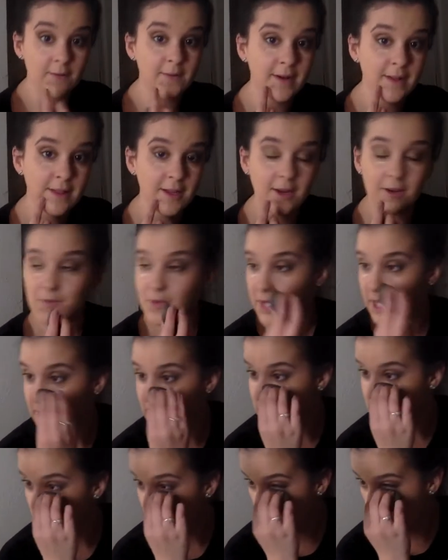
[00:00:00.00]
right there, if you
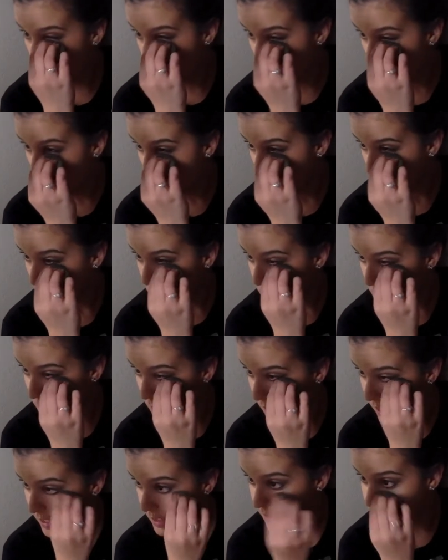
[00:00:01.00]
can't tell,
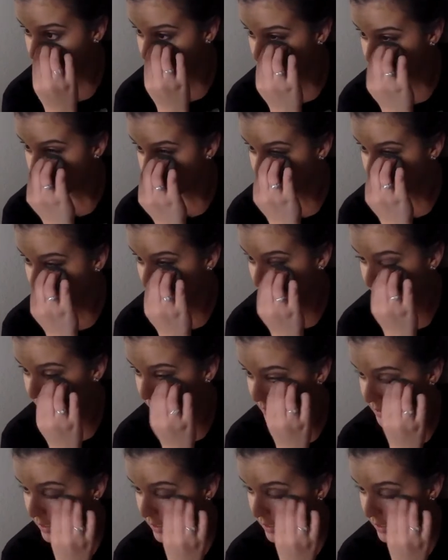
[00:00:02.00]
that I would